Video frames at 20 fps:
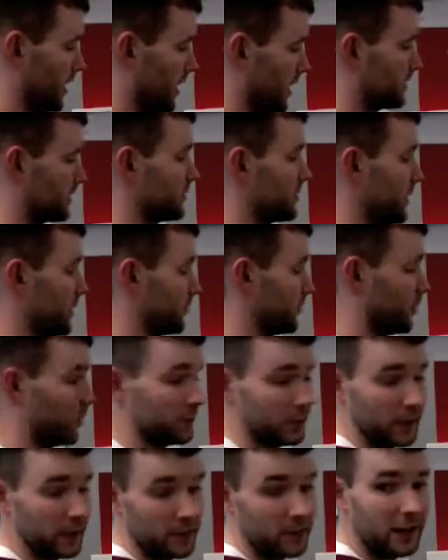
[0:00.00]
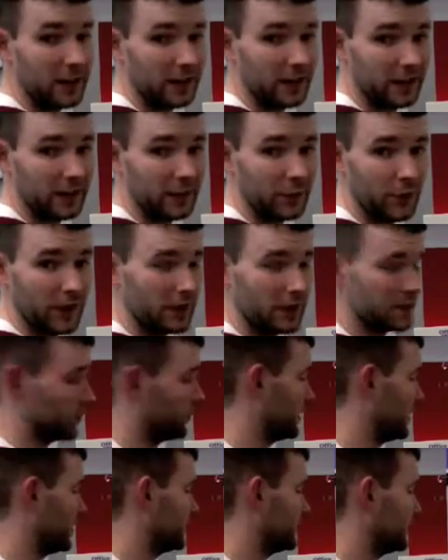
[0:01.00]
is being multiplied by -8, so
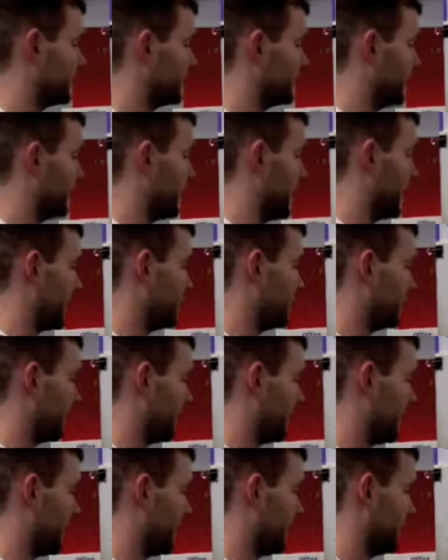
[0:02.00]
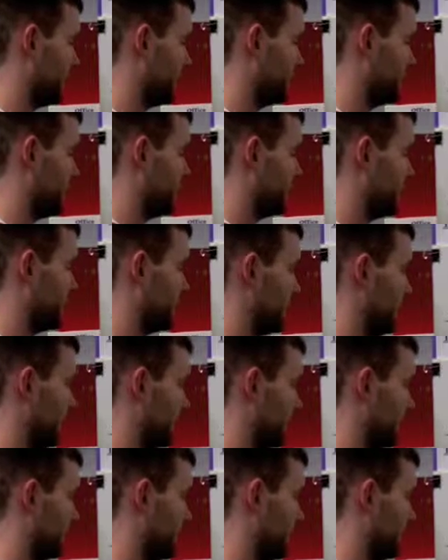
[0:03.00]
we need to divide by
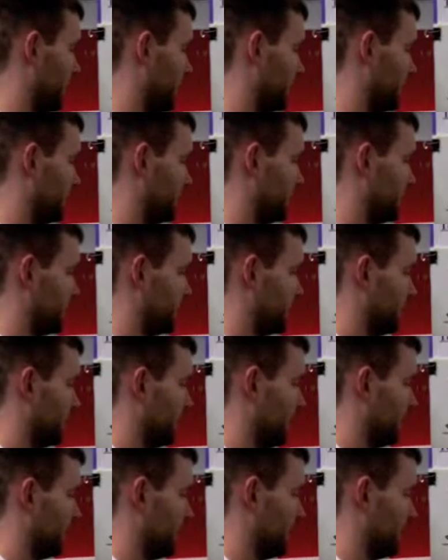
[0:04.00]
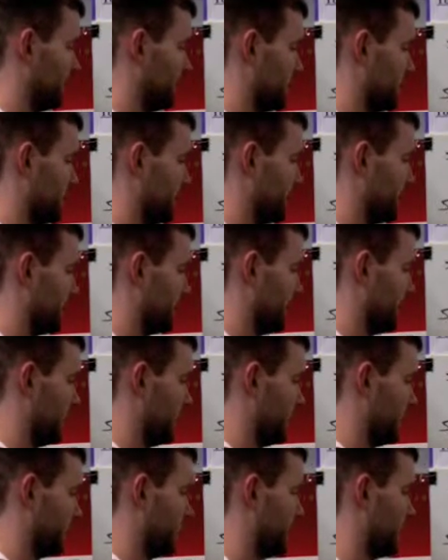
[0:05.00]
-8 on each side.